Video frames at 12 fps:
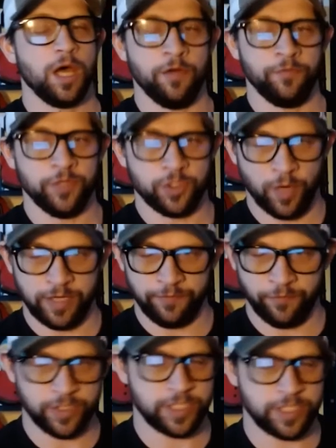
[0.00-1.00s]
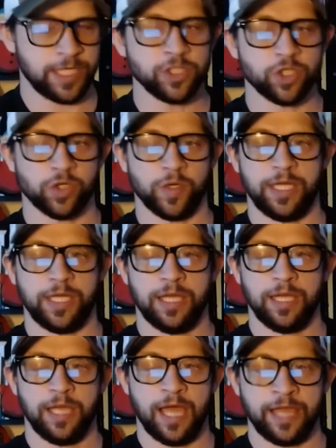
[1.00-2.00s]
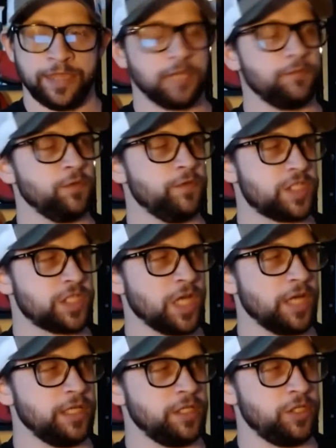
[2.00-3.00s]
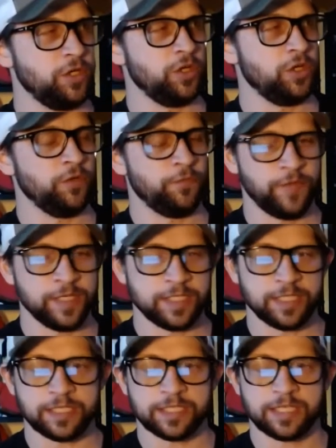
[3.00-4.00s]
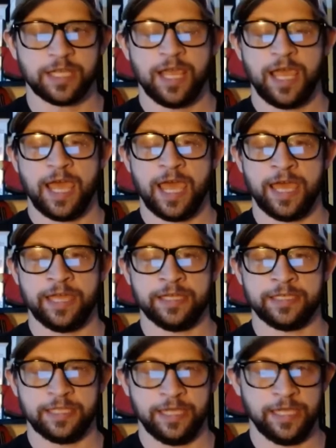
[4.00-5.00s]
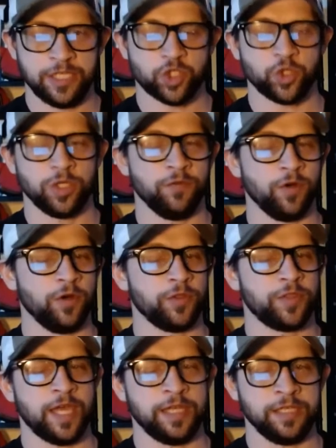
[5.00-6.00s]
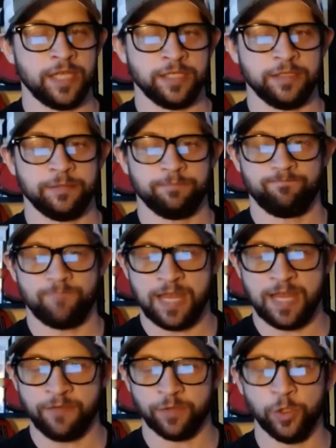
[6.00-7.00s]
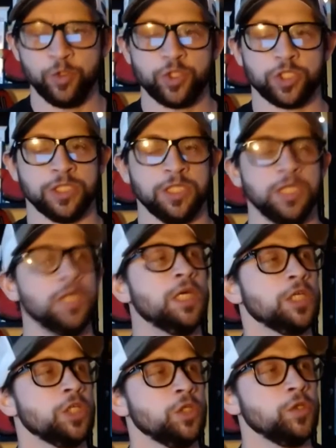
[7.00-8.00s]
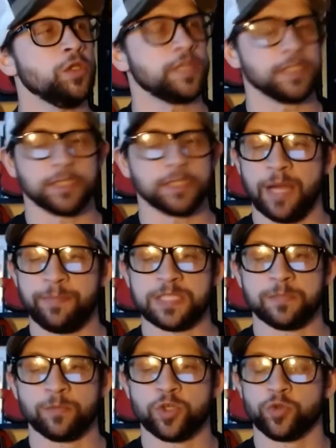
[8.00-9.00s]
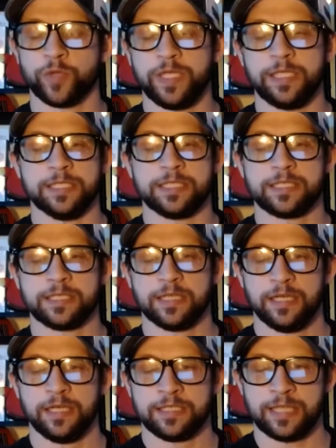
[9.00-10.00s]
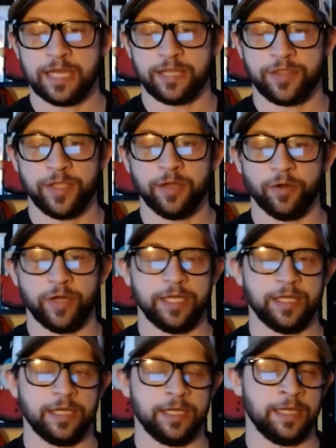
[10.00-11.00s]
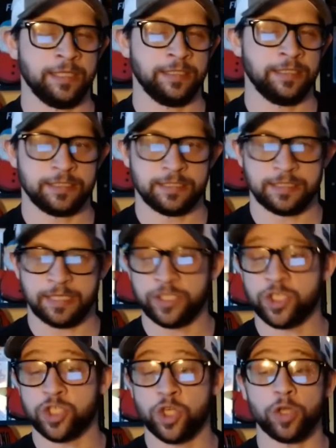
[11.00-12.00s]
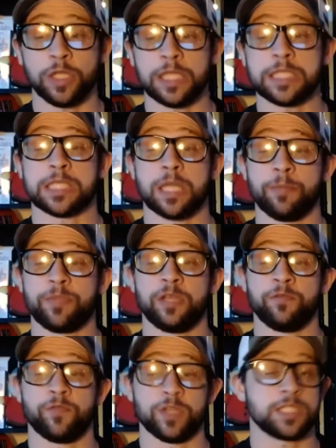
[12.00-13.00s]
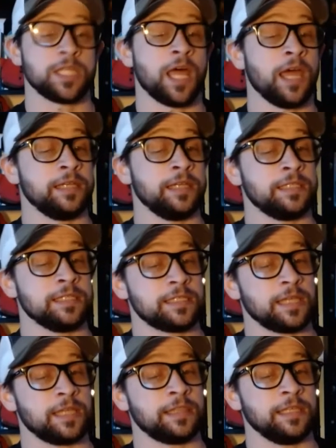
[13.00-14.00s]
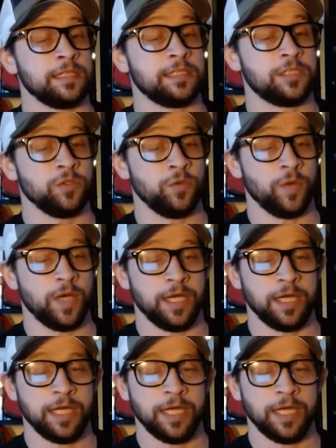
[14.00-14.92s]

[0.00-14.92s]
of the 21st century. I think if you've studied your physics and the history of Earth and evolution, you think there might be some credence to that theory. And it's certainly something for the scientists, I think, to